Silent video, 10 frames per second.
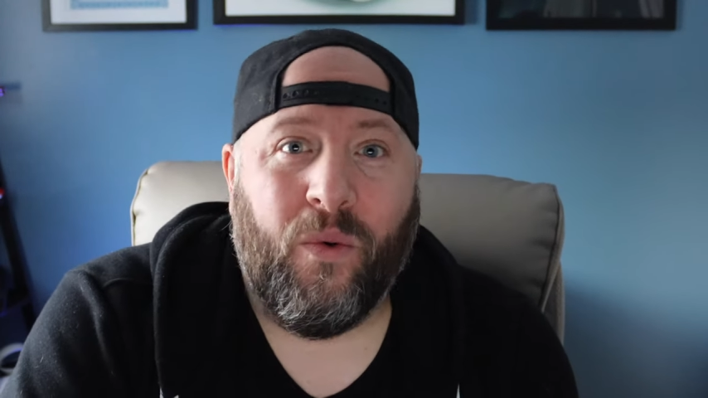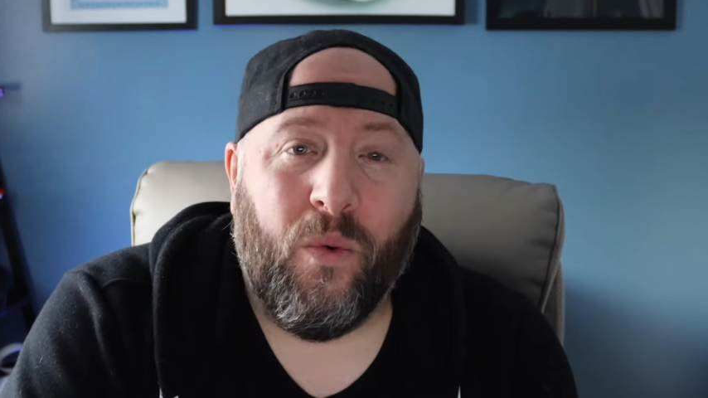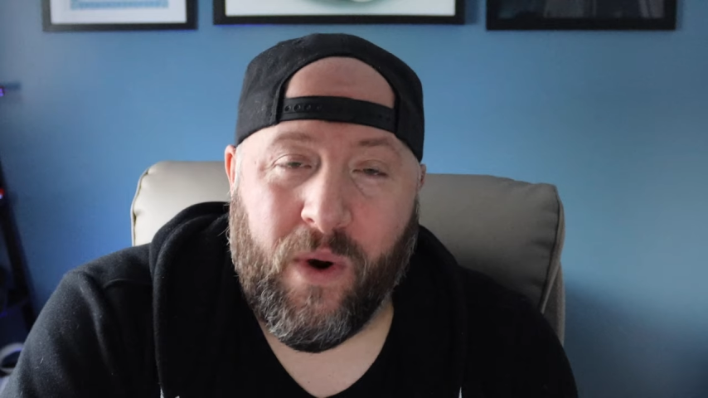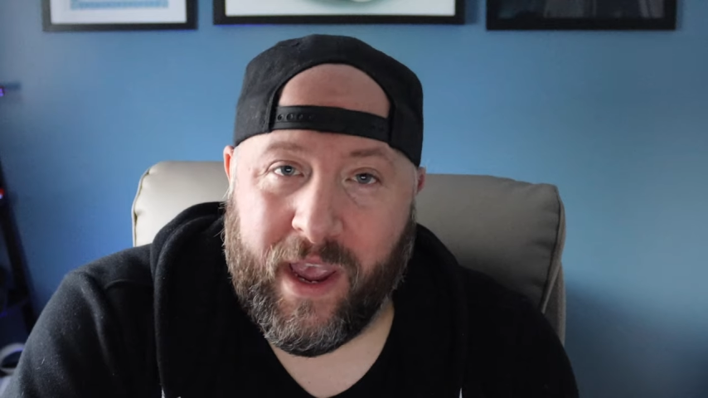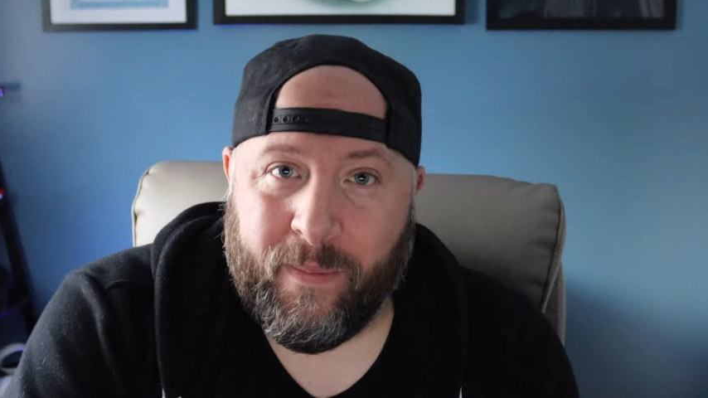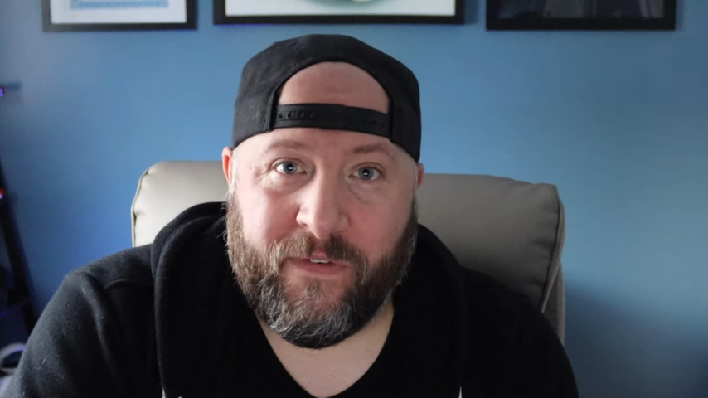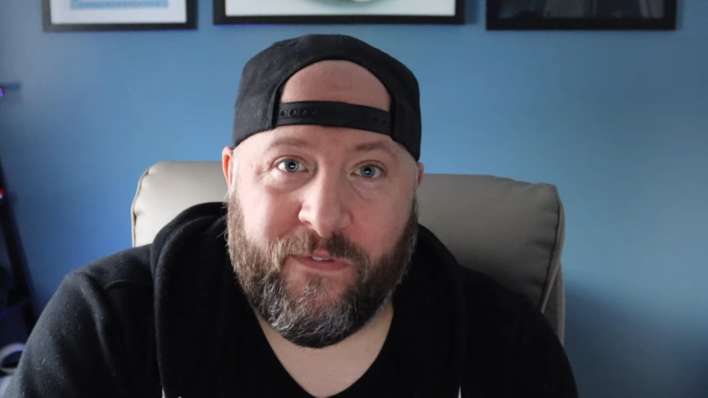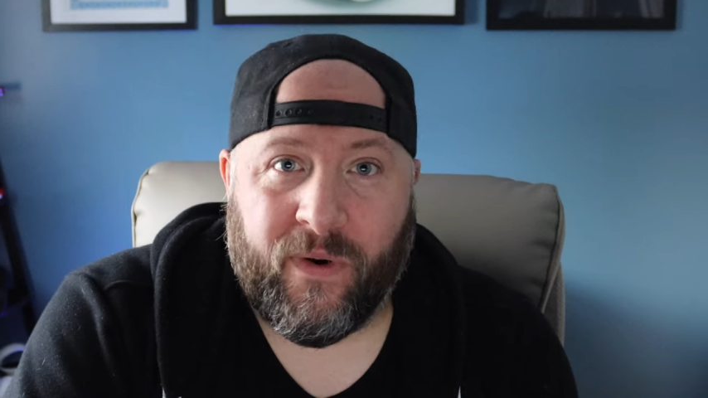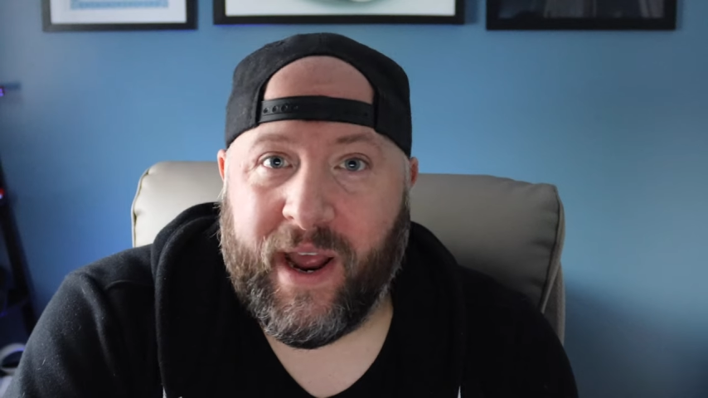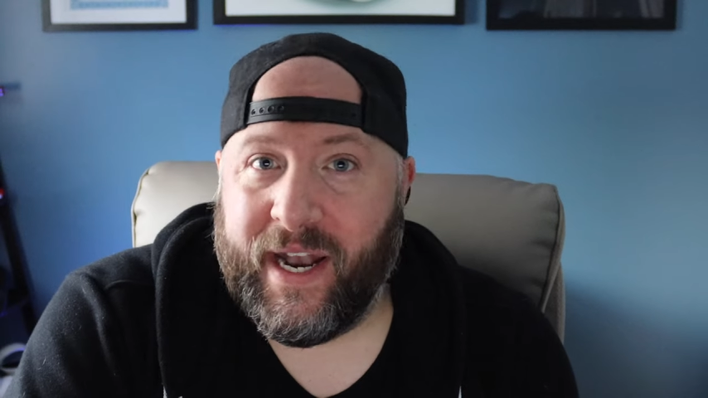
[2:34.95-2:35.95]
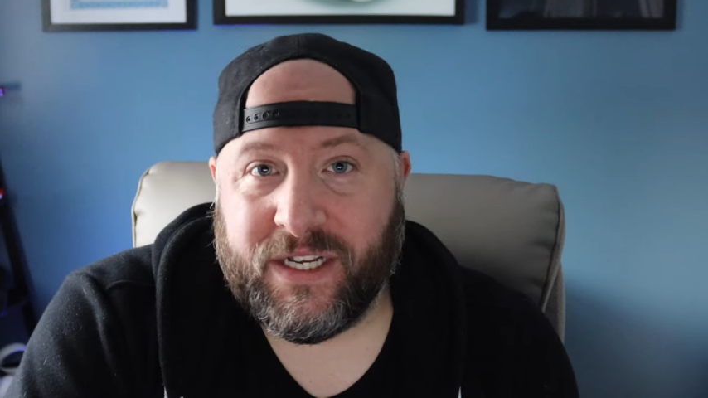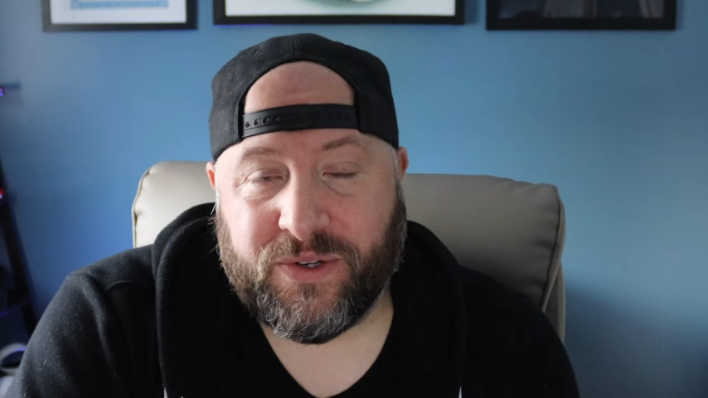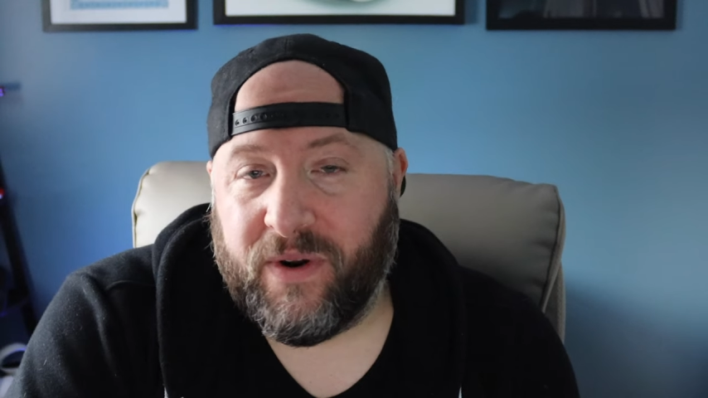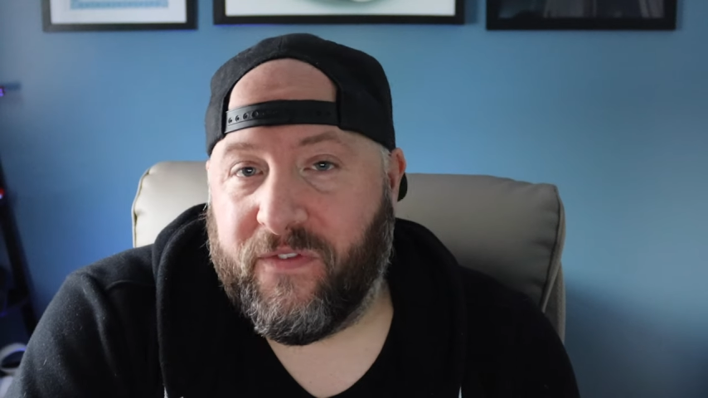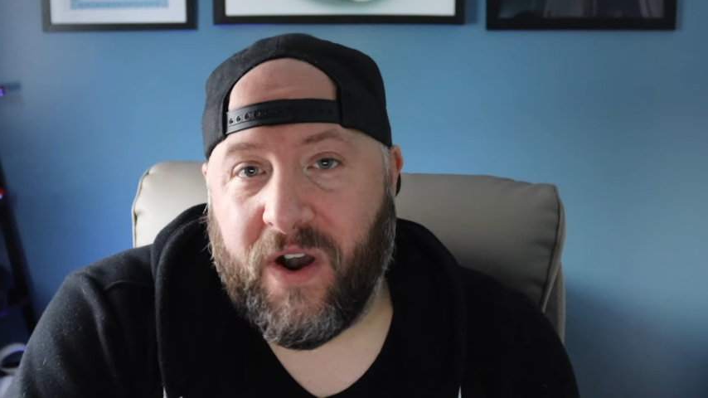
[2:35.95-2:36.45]
way before any
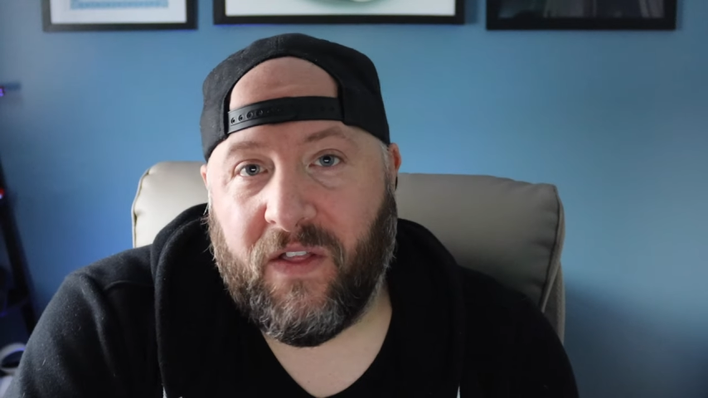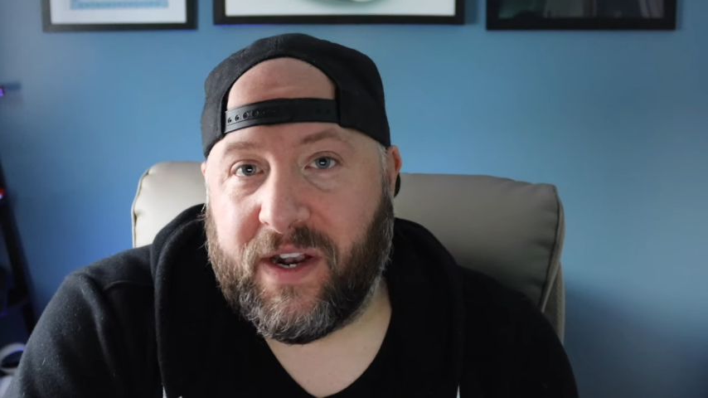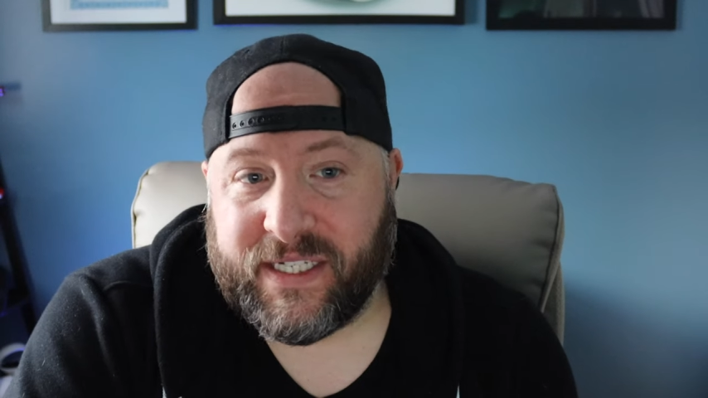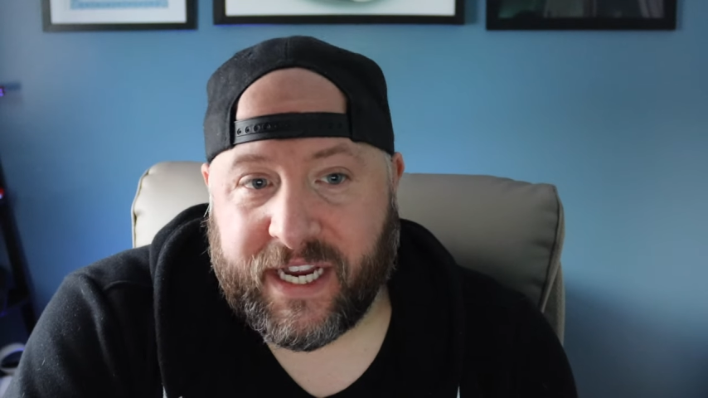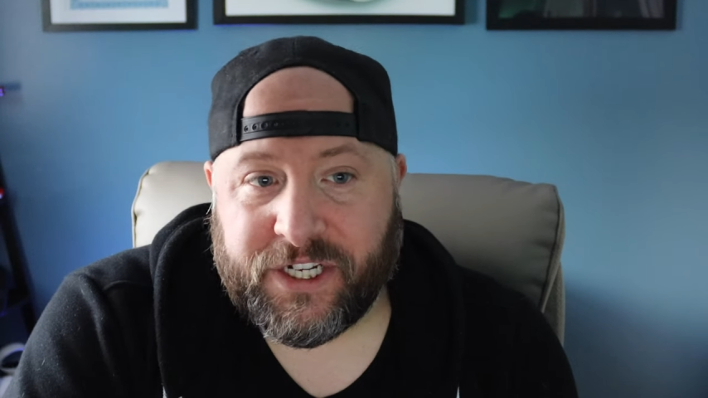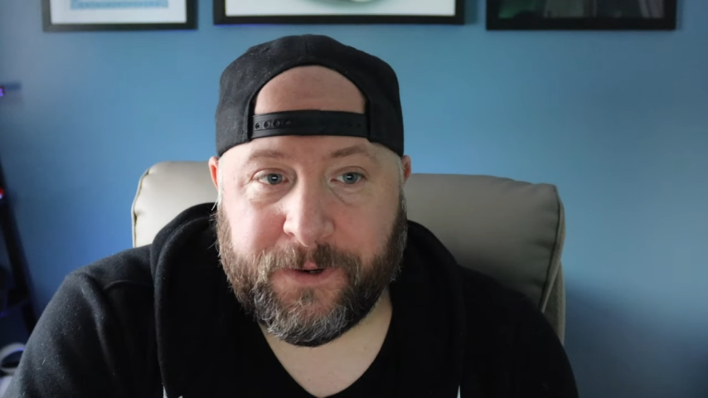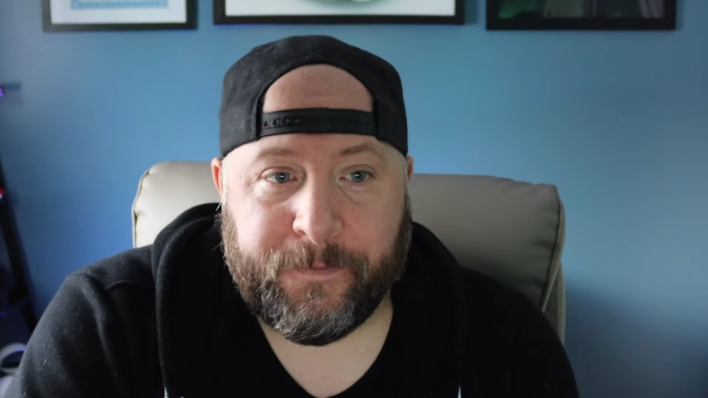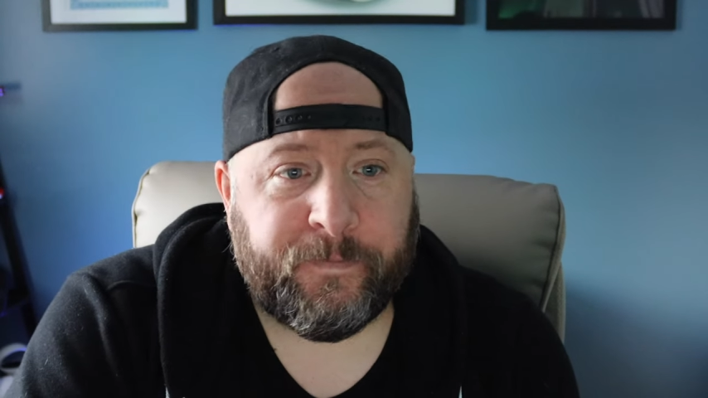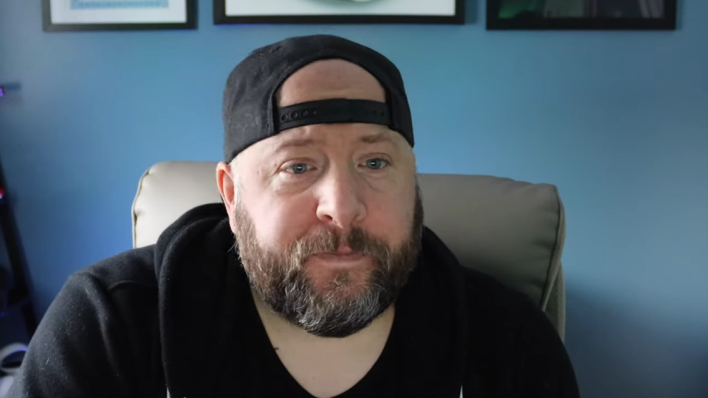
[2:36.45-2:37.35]
sort of colonization.